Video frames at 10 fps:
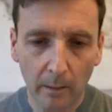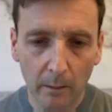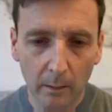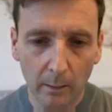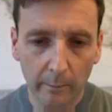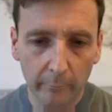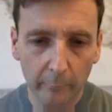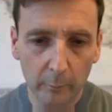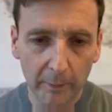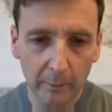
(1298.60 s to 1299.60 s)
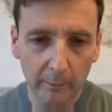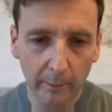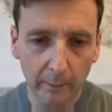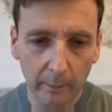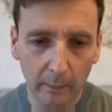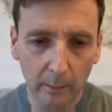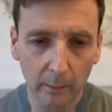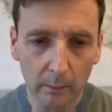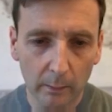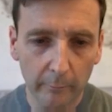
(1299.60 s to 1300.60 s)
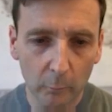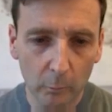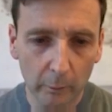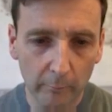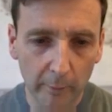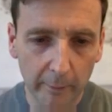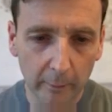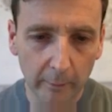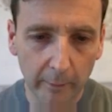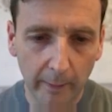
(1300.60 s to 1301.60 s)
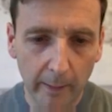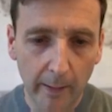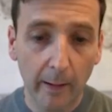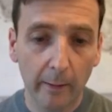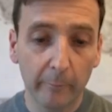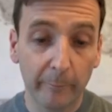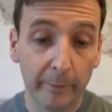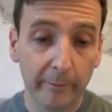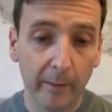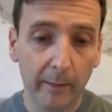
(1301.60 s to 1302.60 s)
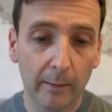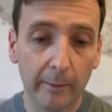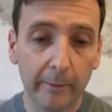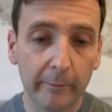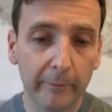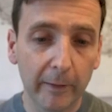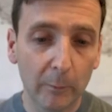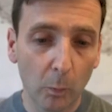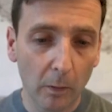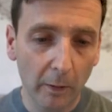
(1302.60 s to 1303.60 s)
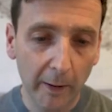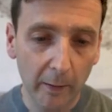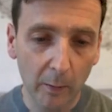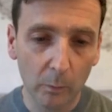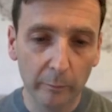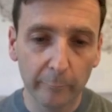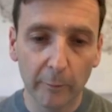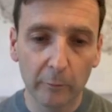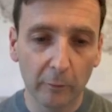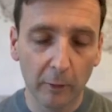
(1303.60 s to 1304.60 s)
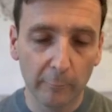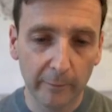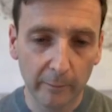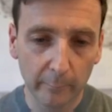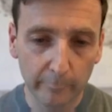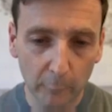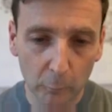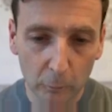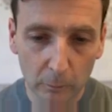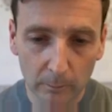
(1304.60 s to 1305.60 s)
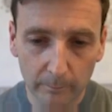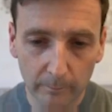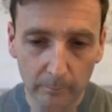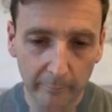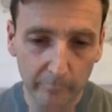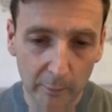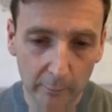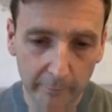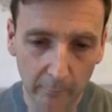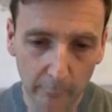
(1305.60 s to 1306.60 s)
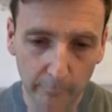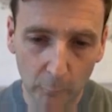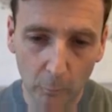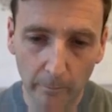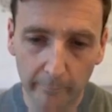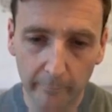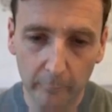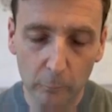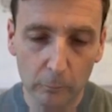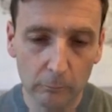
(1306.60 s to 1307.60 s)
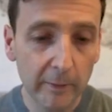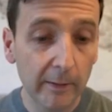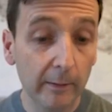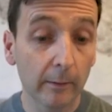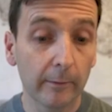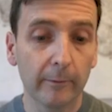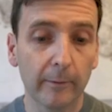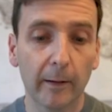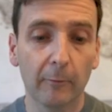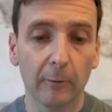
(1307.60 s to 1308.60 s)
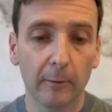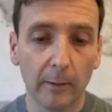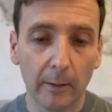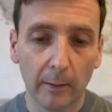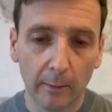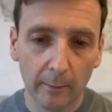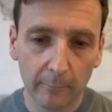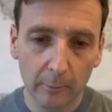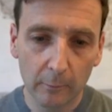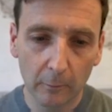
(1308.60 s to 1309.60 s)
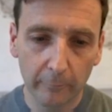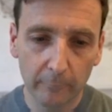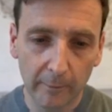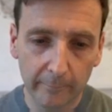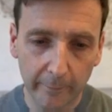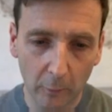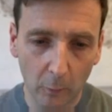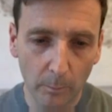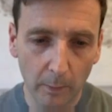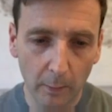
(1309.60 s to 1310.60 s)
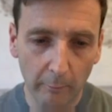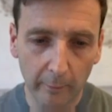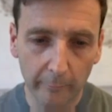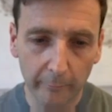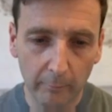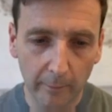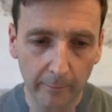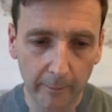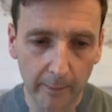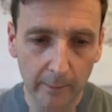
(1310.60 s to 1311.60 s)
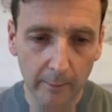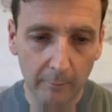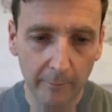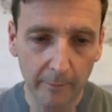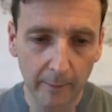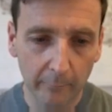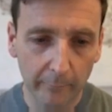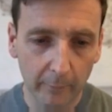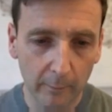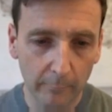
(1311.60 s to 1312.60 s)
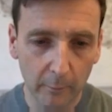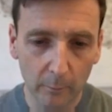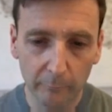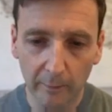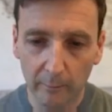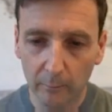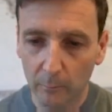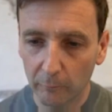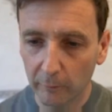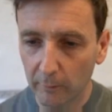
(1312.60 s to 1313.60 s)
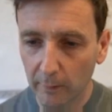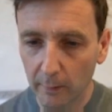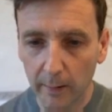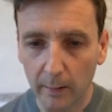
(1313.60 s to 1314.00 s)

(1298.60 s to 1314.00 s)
And then zooming in down here, it's all looking really good. And particularly you can see why I was photographing the floor, because if we look down at the floor, this is all really nicely textured. There's no loss of detail or blurriness around the outside of the object, which I really like.